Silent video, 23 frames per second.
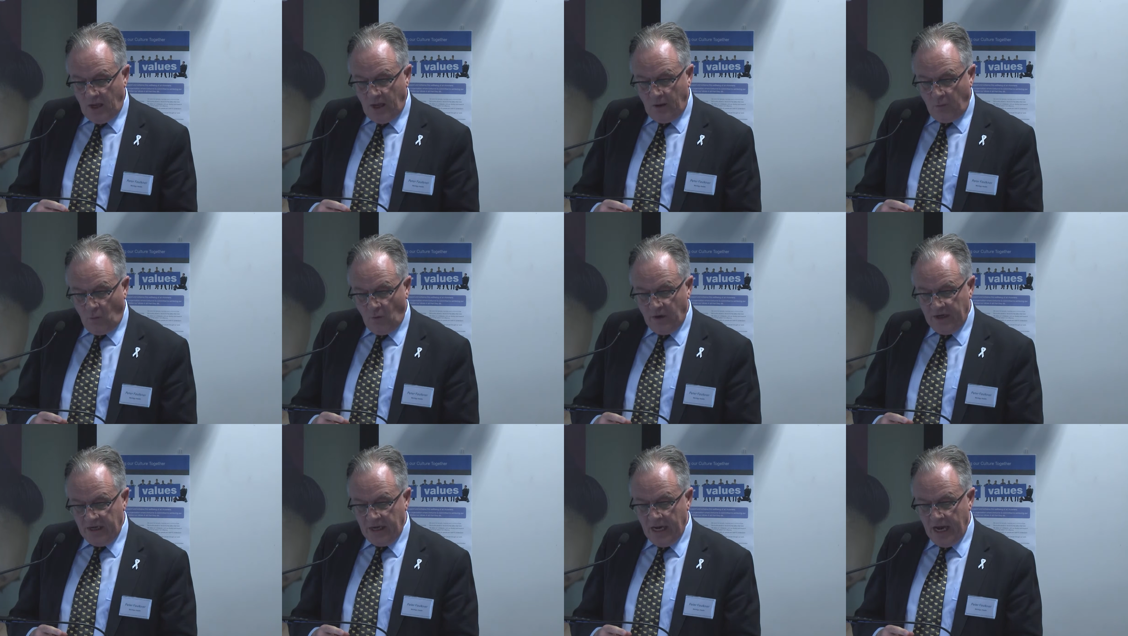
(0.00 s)

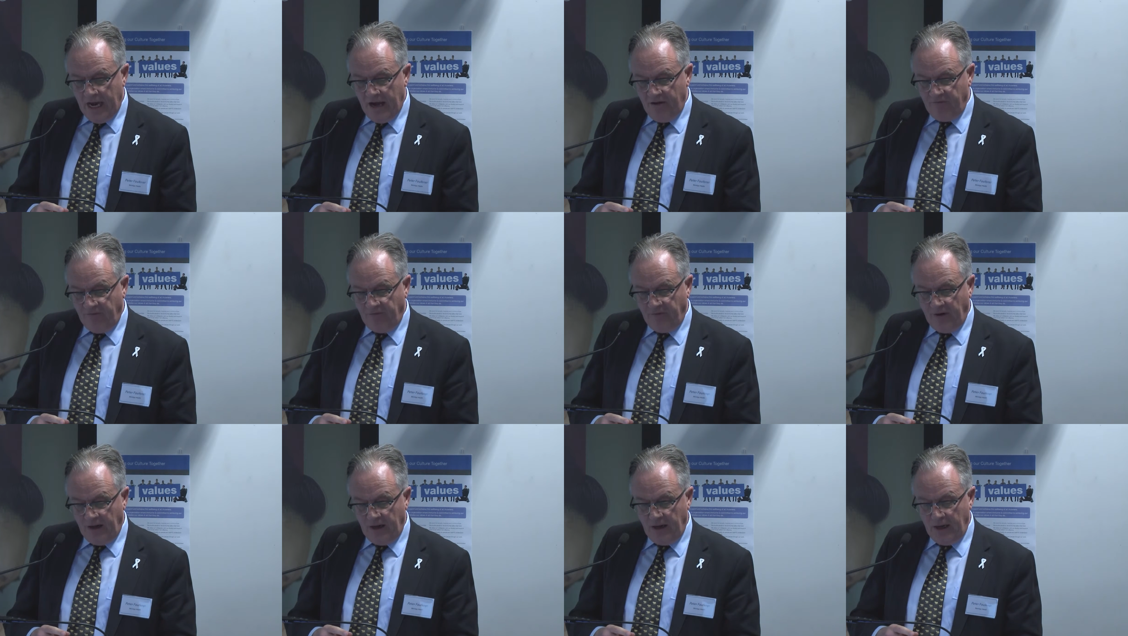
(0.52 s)
We
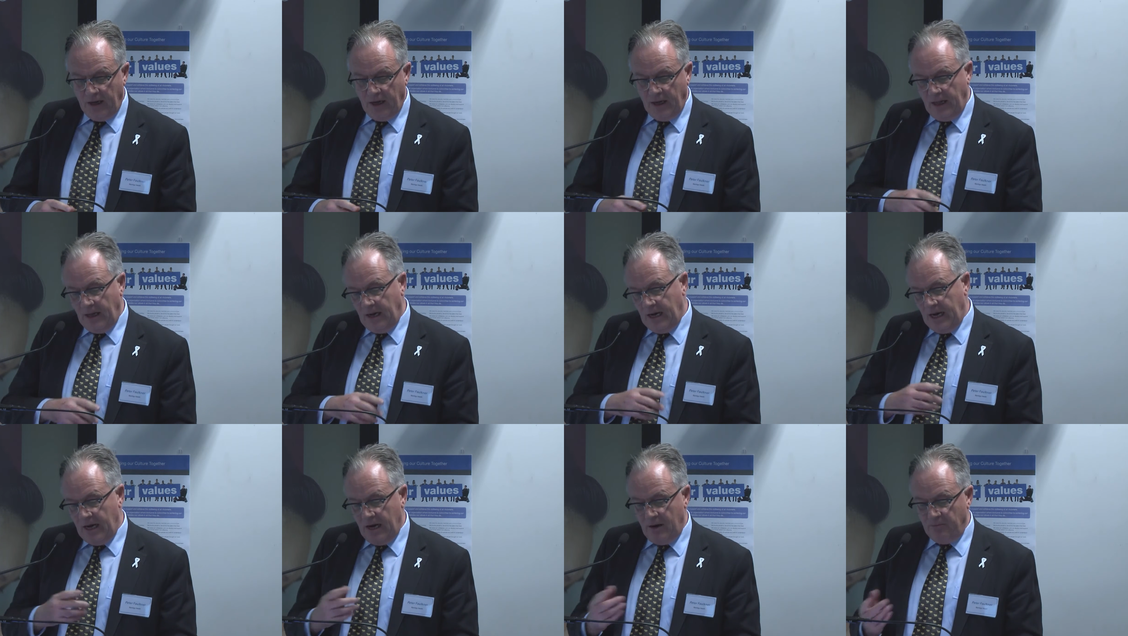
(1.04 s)
have
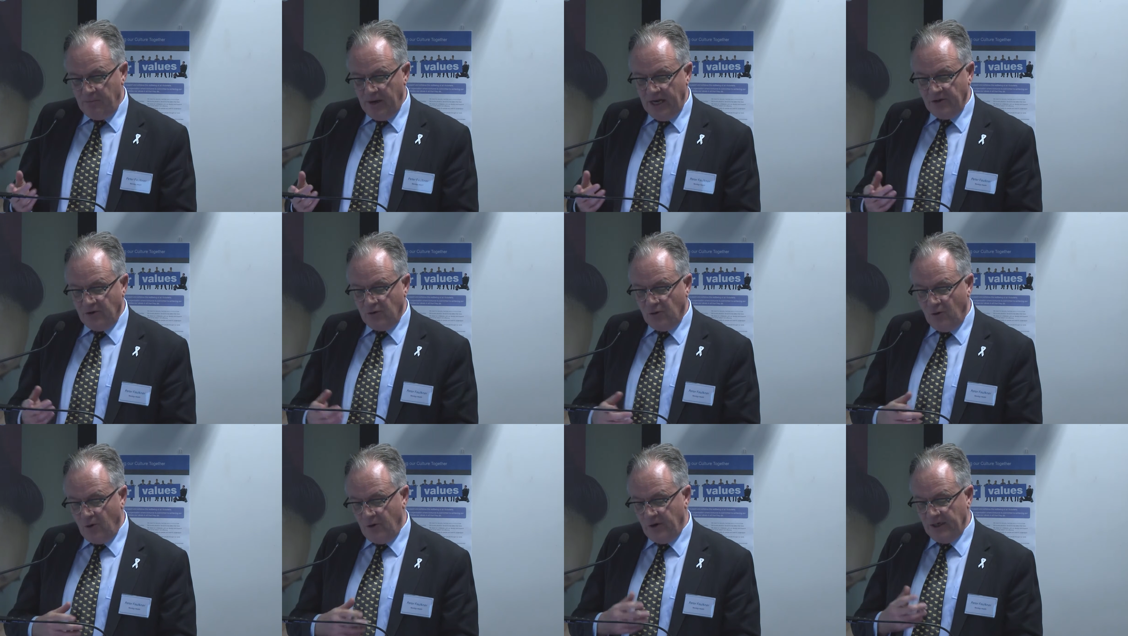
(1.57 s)
our
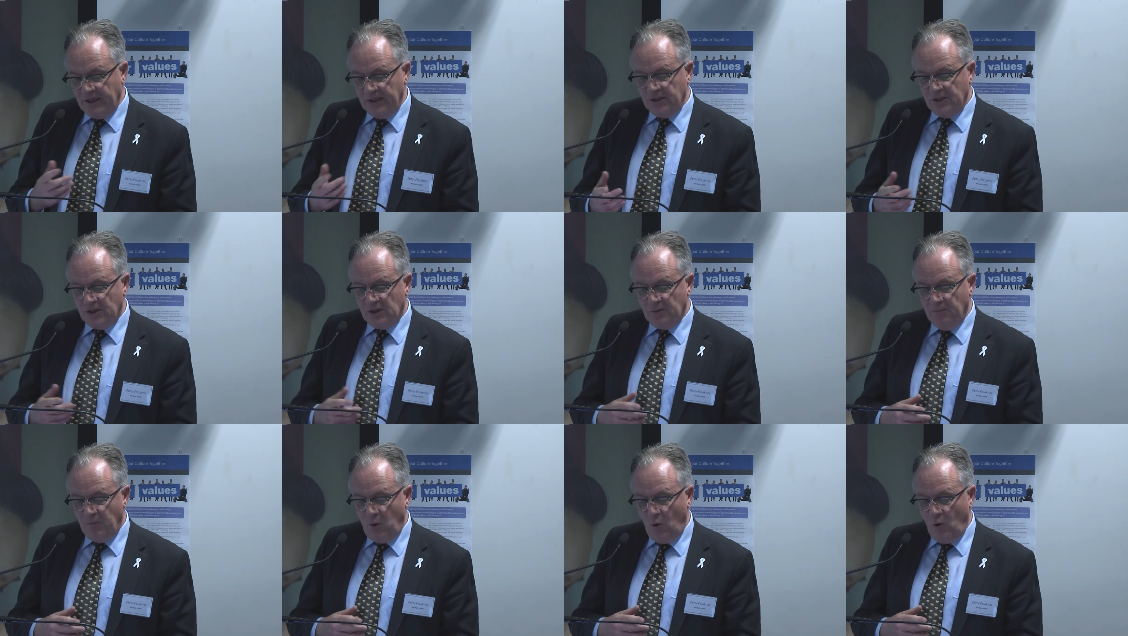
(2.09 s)
mentoring and
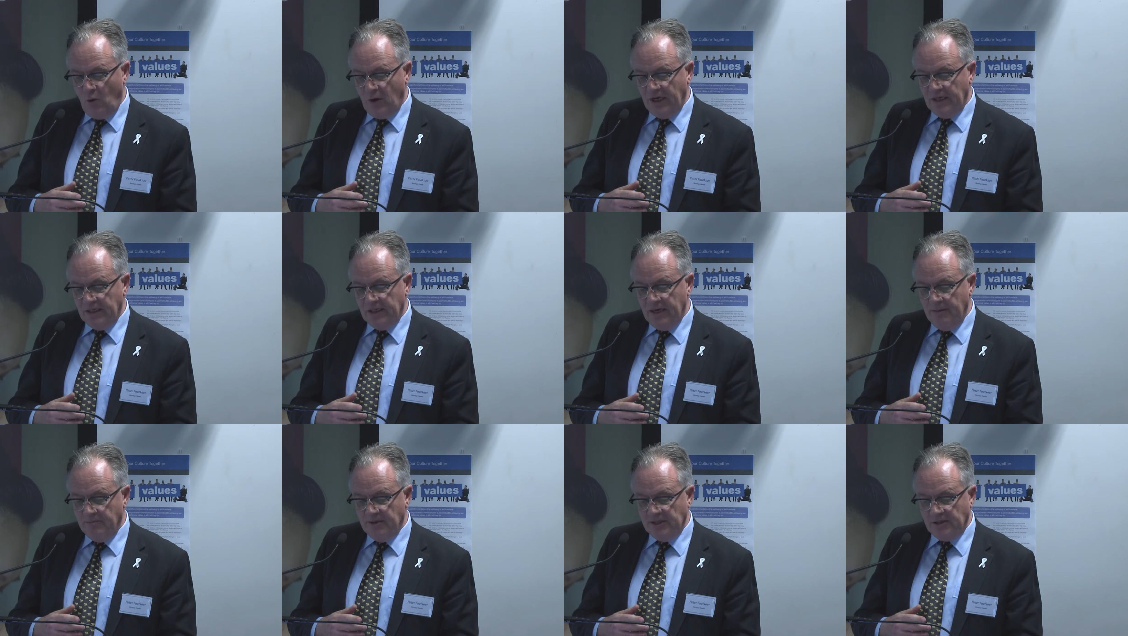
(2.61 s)
supporting
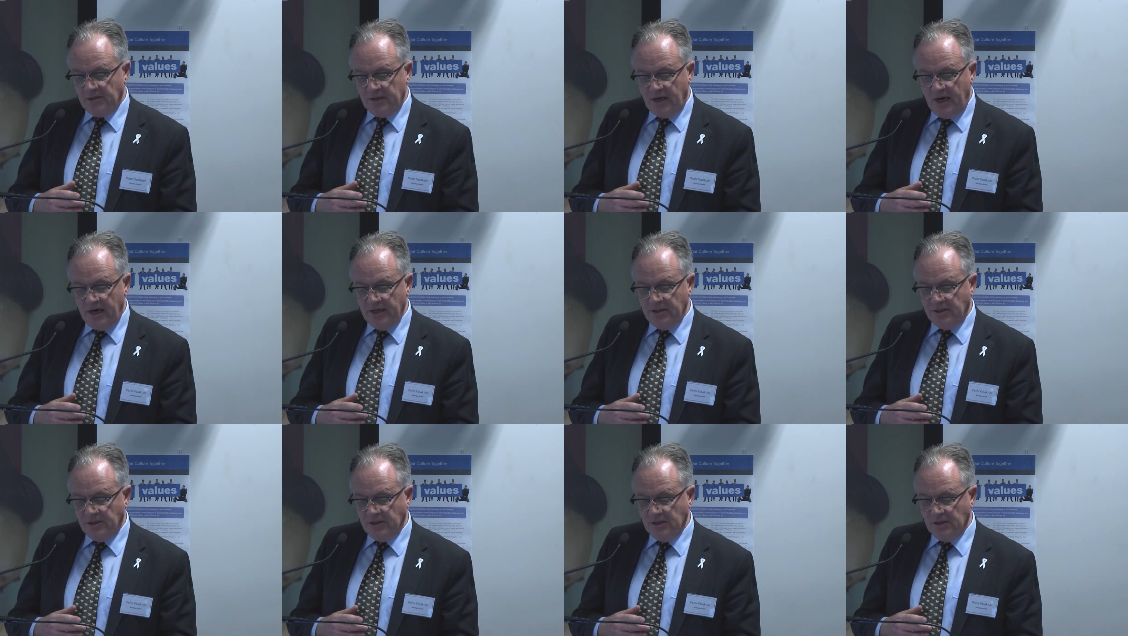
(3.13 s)

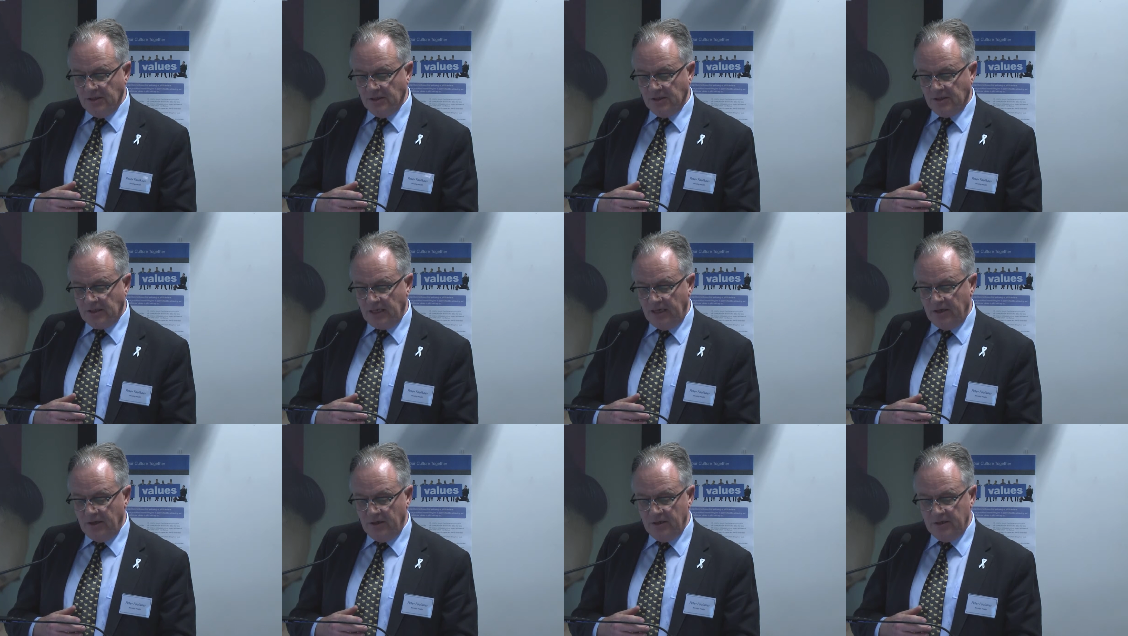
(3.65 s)
demonstrations
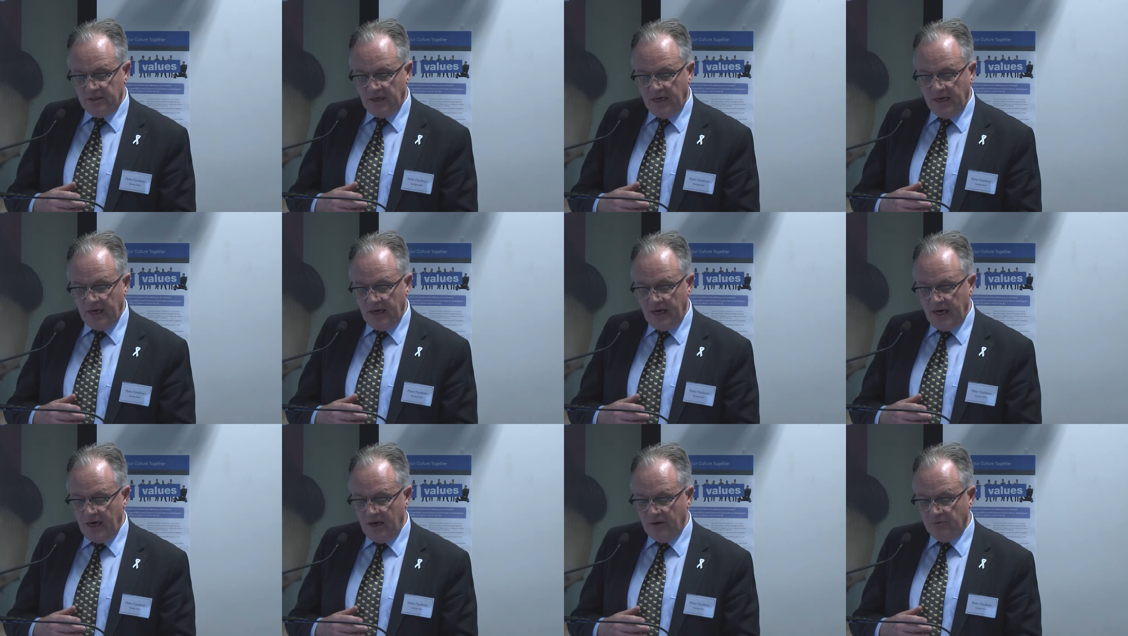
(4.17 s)
and
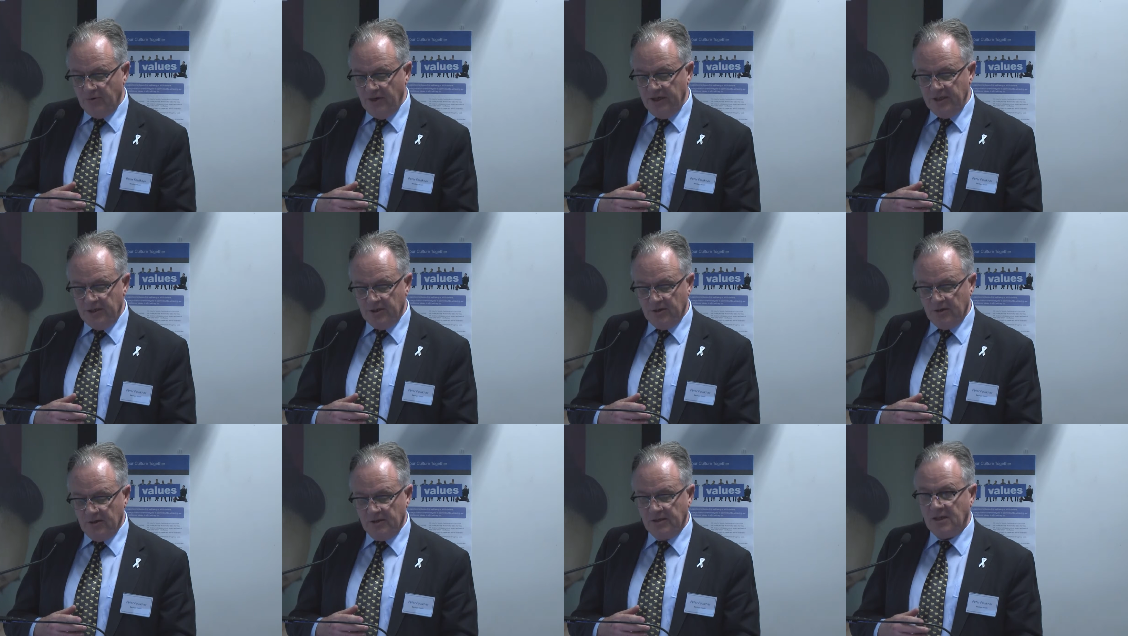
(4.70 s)
our
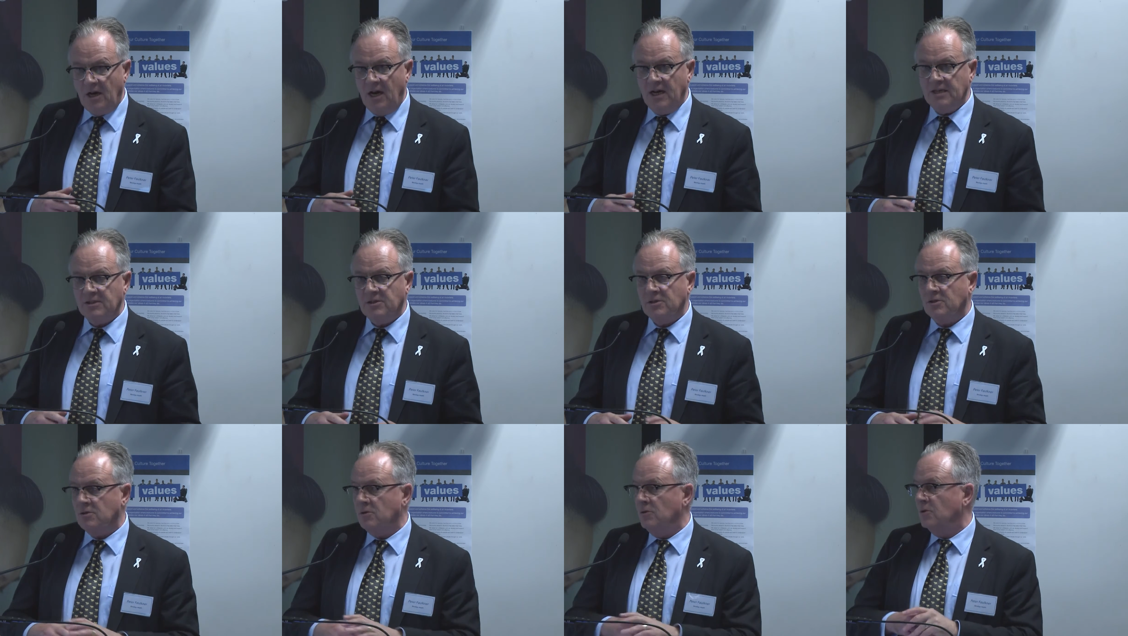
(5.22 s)
regional
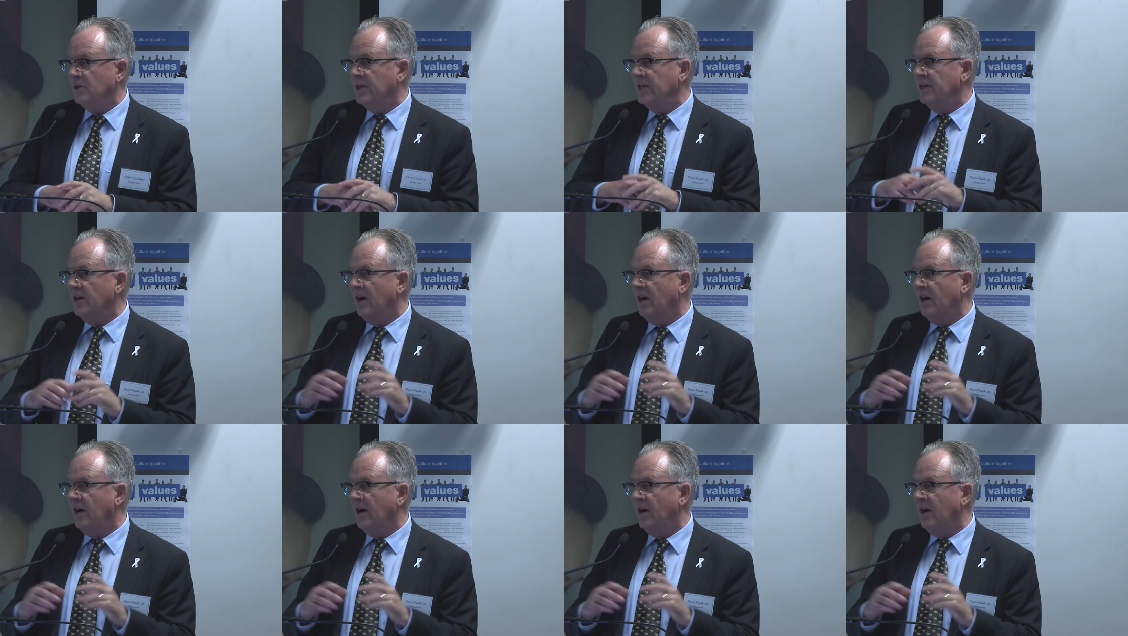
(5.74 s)
sites toolkit.